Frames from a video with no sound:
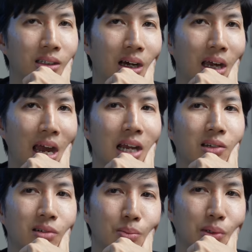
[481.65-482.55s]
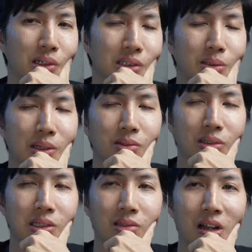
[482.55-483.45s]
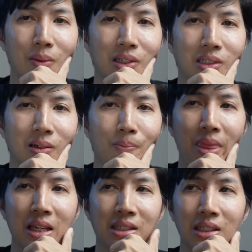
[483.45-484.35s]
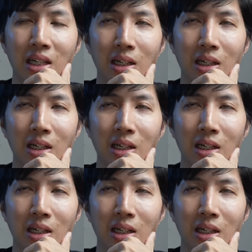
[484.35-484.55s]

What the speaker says: accurate books is the best way to describe it. So because